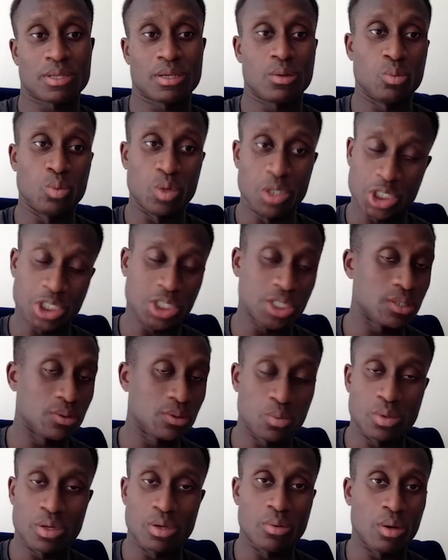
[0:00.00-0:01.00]
which
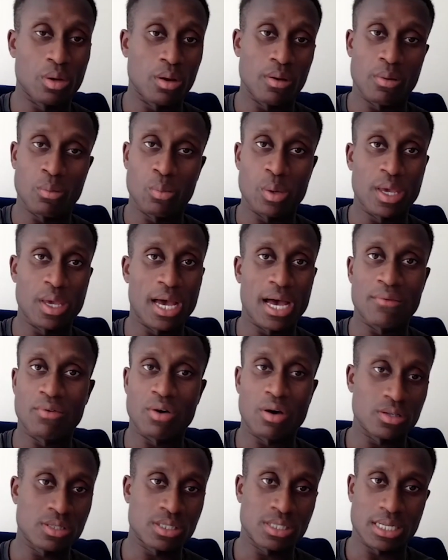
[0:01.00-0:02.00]
we have
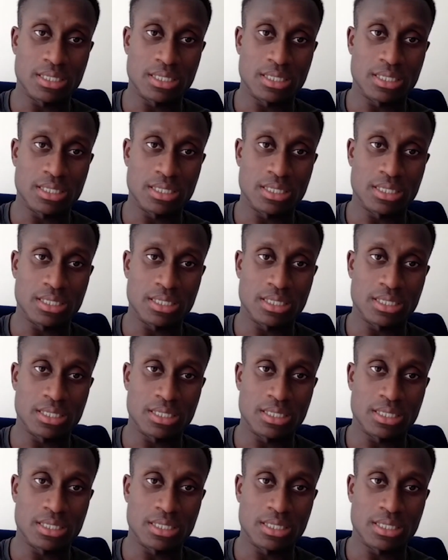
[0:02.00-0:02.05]
all